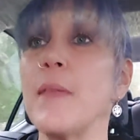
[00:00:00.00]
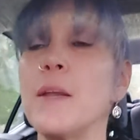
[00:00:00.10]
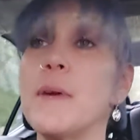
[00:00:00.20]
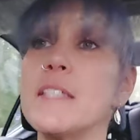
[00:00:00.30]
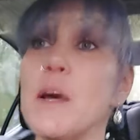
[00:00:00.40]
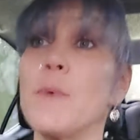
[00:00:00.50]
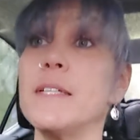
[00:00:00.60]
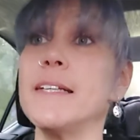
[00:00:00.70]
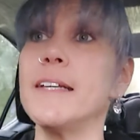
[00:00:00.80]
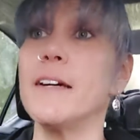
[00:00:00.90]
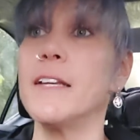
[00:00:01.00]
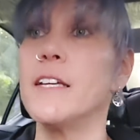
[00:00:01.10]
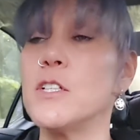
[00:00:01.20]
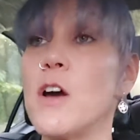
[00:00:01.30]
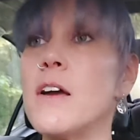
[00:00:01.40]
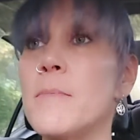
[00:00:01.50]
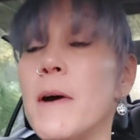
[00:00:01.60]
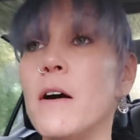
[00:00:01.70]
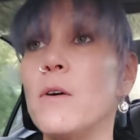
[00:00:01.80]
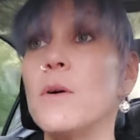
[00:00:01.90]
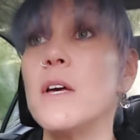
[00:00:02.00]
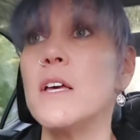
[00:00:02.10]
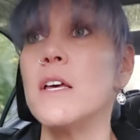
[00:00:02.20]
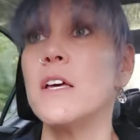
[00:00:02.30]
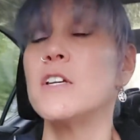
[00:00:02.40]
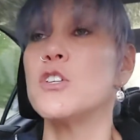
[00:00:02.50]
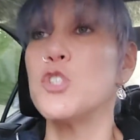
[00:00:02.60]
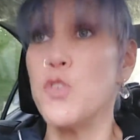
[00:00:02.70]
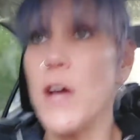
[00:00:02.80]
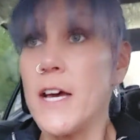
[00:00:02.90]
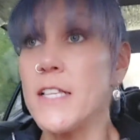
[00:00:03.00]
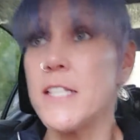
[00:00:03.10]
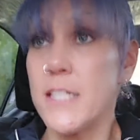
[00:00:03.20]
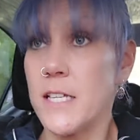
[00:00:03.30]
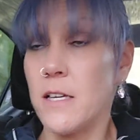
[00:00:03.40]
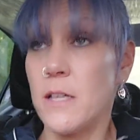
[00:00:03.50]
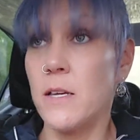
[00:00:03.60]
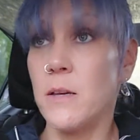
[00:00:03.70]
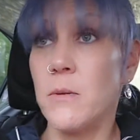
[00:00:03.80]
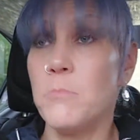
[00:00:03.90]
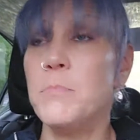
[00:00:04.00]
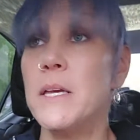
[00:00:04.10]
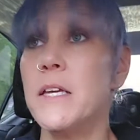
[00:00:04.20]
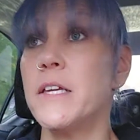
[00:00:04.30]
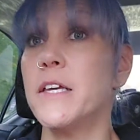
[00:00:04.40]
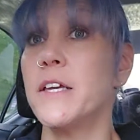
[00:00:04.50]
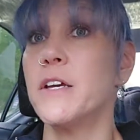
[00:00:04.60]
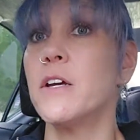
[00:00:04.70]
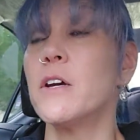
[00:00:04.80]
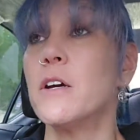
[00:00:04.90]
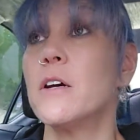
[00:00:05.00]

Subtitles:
Anyways, I wanted to get on here and talk about stress being